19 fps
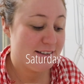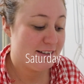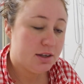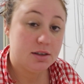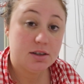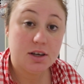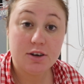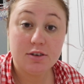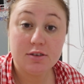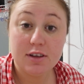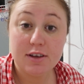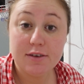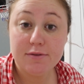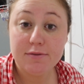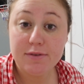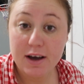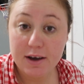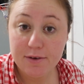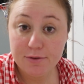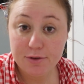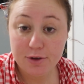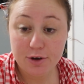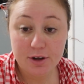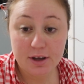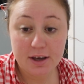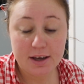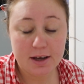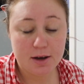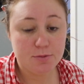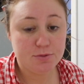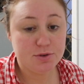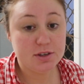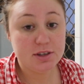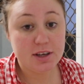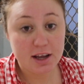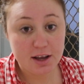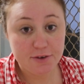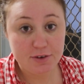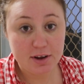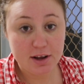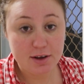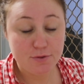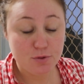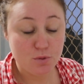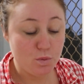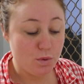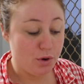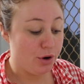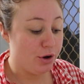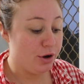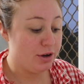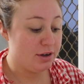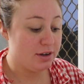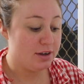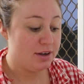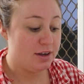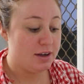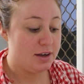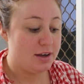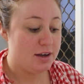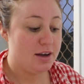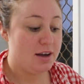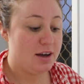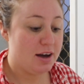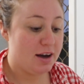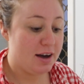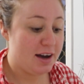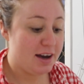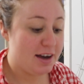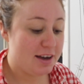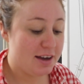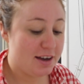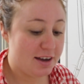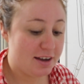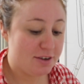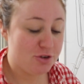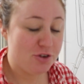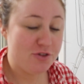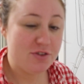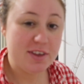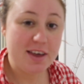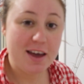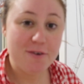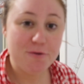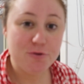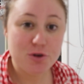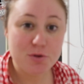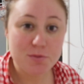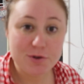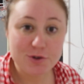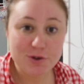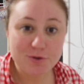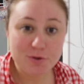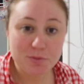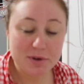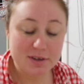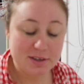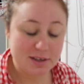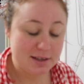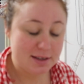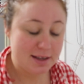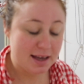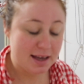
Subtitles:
It's currently 5:30. I'm just getting ready for work. I don't really have too much of a busy